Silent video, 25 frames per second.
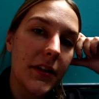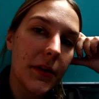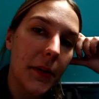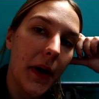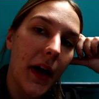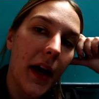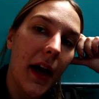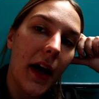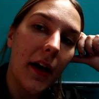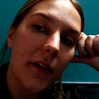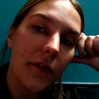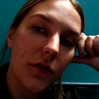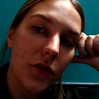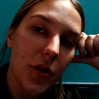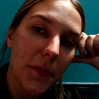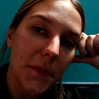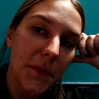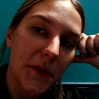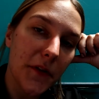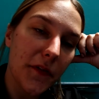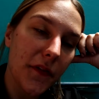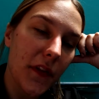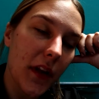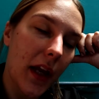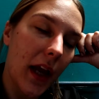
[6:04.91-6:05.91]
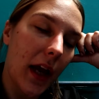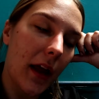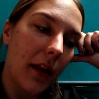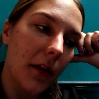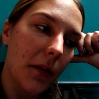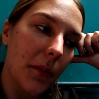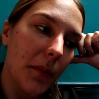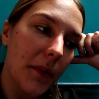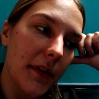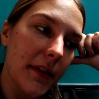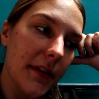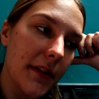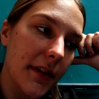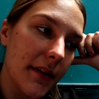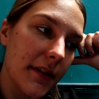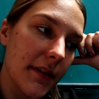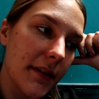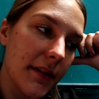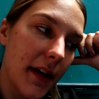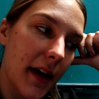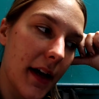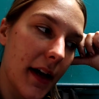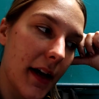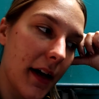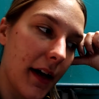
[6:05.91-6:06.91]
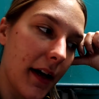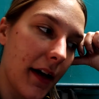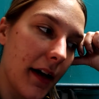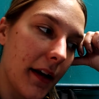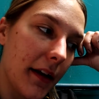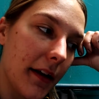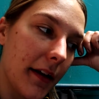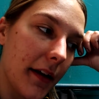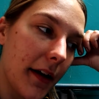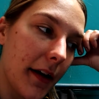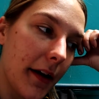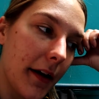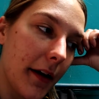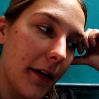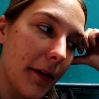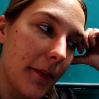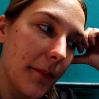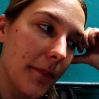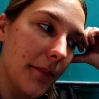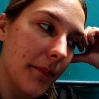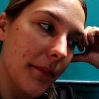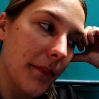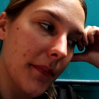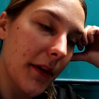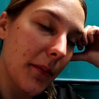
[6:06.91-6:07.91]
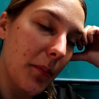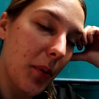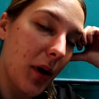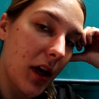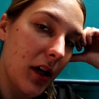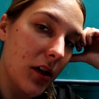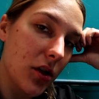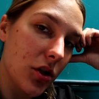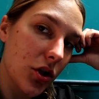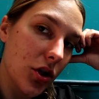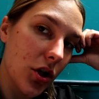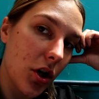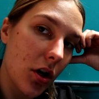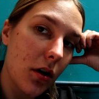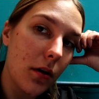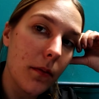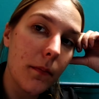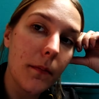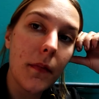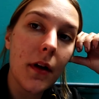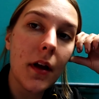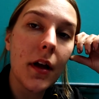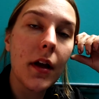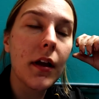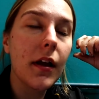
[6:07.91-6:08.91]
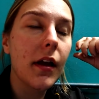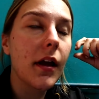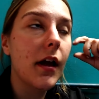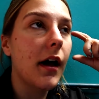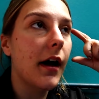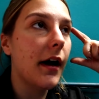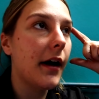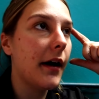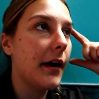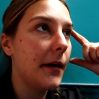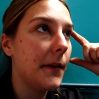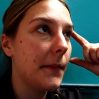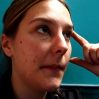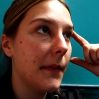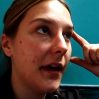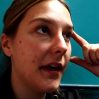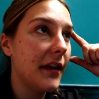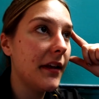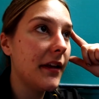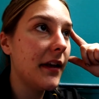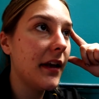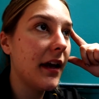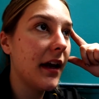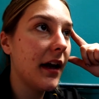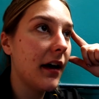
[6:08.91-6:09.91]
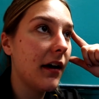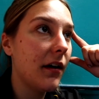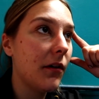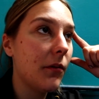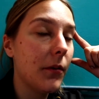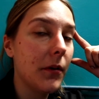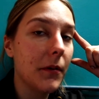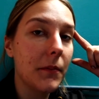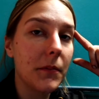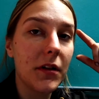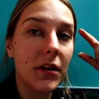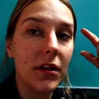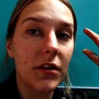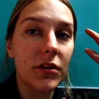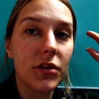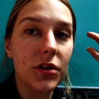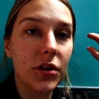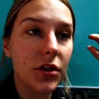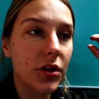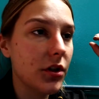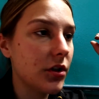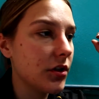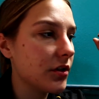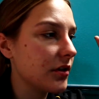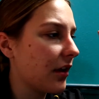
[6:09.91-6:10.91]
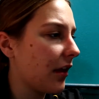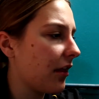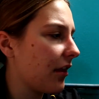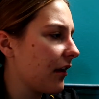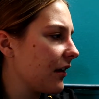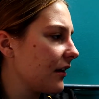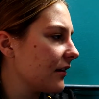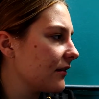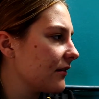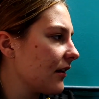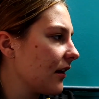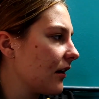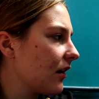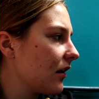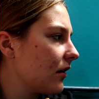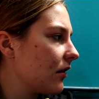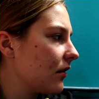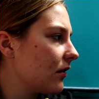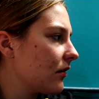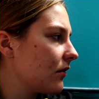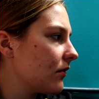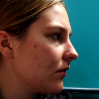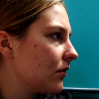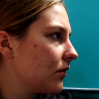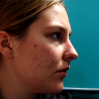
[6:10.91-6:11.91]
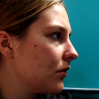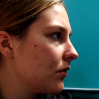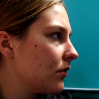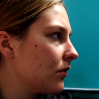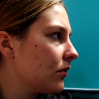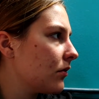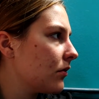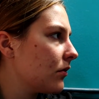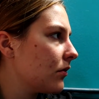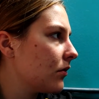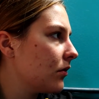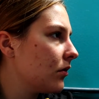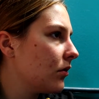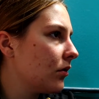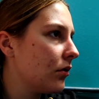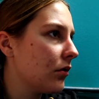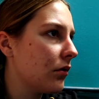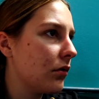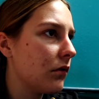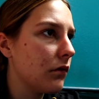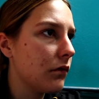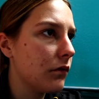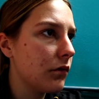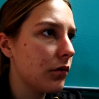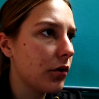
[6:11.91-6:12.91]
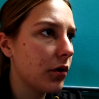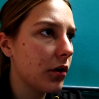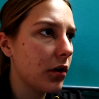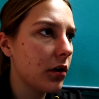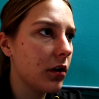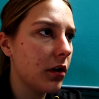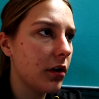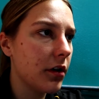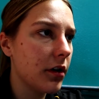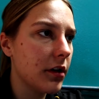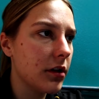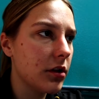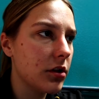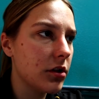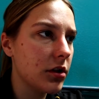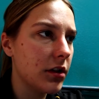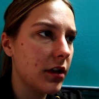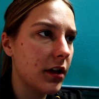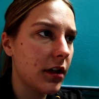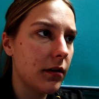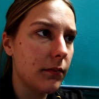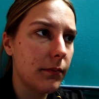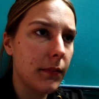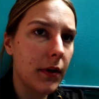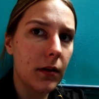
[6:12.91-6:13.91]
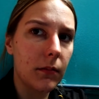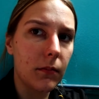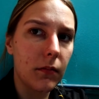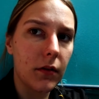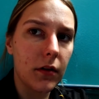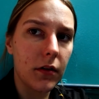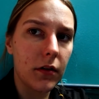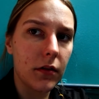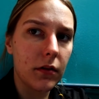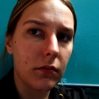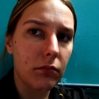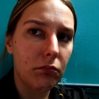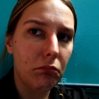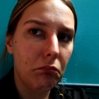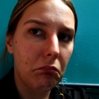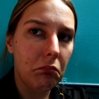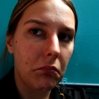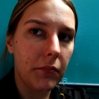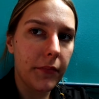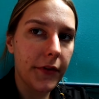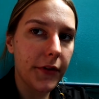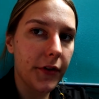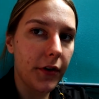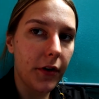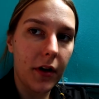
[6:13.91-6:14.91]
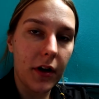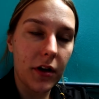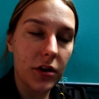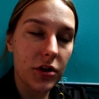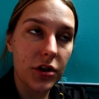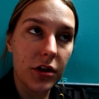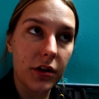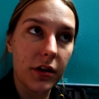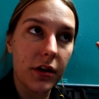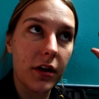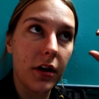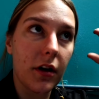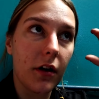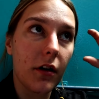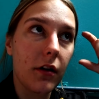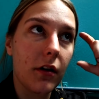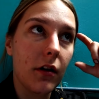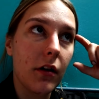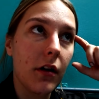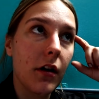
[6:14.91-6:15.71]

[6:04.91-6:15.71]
so I have dropped off the calipers at the paint shop. And now what I'm going to do, because I think it's like 4 o'clock-ish now, maybe? Don't actually know.